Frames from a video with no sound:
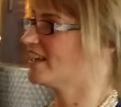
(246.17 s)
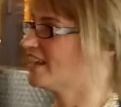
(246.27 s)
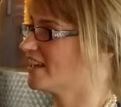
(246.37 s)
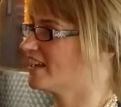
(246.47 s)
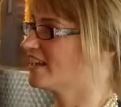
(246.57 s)

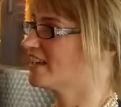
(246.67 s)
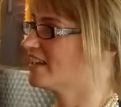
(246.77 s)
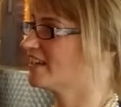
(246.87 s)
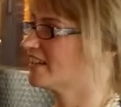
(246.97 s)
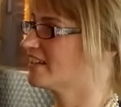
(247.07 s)

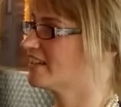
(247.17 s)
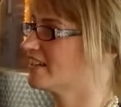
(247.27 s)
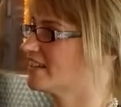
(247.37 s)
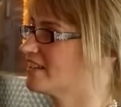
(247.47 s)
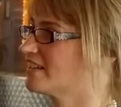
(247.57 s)

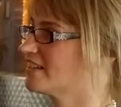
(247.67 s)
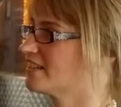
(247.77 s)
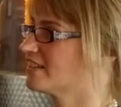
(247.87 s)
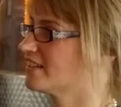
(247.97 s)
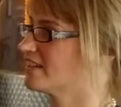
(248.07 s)

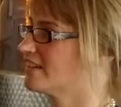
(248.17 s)
No words are spoken by the person on screen.